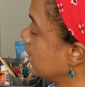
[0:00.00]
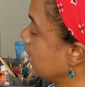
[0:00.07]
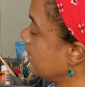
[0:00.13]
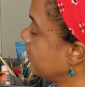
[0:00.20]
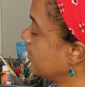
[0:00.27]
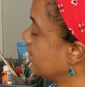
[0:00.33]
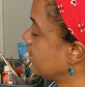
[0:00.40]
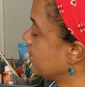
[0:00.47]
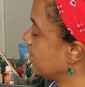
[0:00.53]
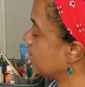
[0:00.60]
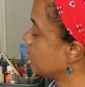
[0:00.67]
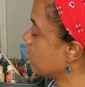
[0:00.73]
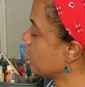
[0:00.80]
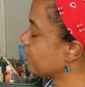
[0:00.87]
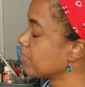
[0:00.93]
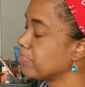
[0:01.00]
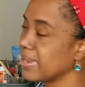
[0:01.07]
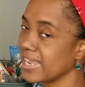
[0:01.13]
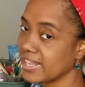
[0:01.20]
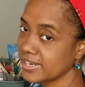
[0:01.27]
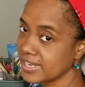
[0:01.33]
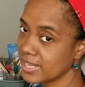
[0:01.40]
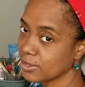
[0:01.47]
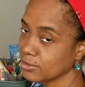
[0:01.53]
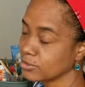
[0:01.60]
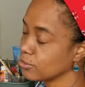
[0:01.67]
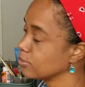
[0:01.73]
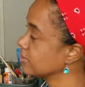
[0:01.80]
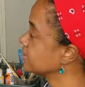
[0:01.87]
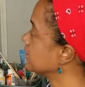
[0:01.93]
and then more of a pale yellow
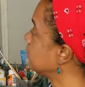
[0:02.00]
towards the